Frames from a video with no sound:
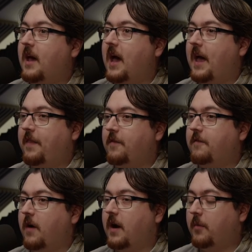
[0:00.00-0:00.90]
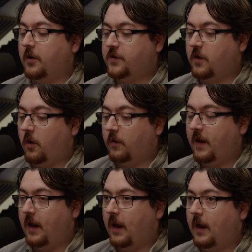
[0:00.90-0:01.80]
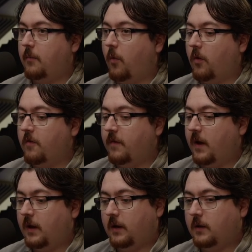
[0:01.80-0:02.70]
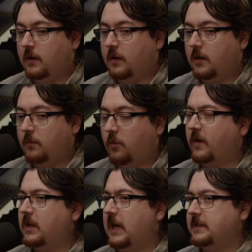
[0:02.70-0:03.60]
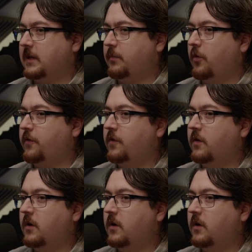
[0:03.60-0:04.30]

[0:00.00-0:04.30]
and they very much are taking more of a more of a classic approach